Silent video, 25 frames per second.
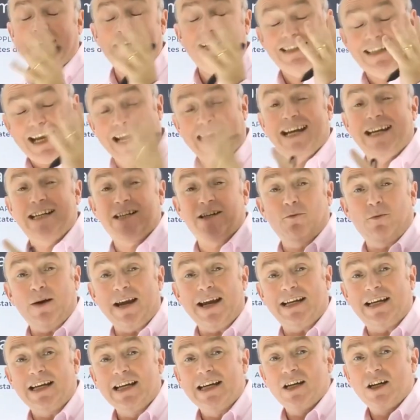days a
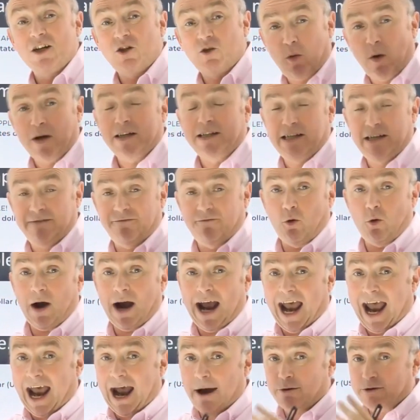week,
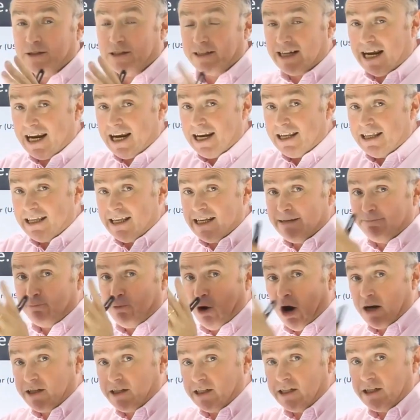24 hours a day. These
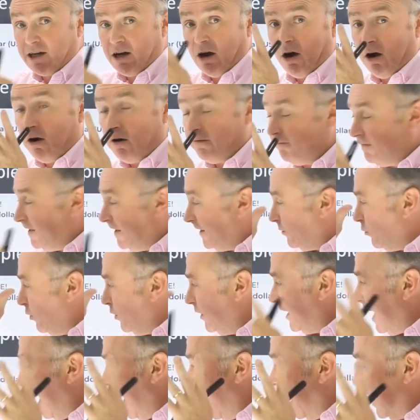prices are
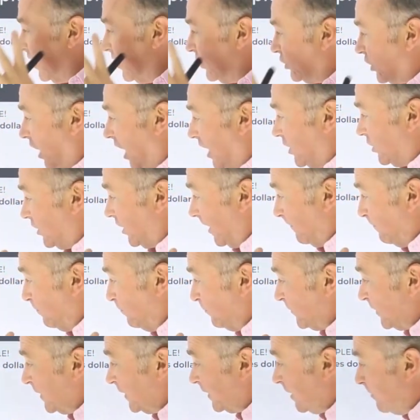flickering and changing.
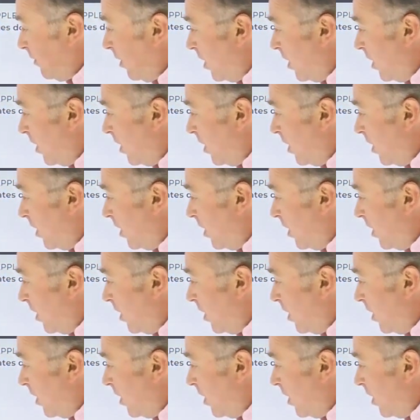At the